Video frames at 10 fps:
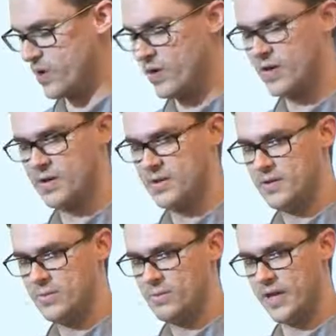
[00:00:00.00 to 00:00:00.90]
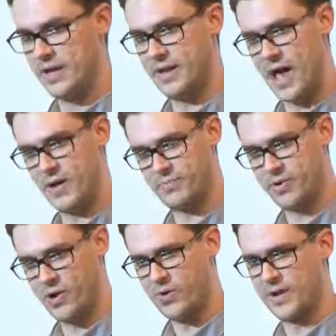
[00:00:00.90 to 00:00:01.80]
to work, but now
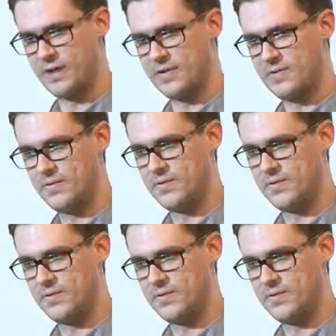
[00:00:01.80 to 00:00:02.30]
it's broken.